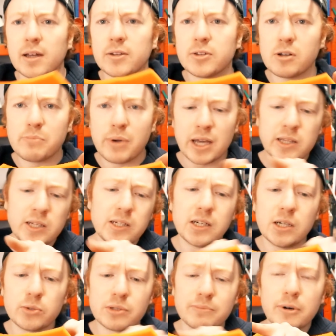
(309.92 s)
Don't put any
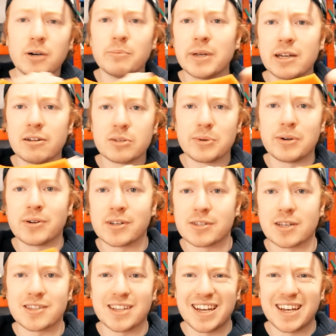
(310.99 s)
glue on the bottom here as well, because that's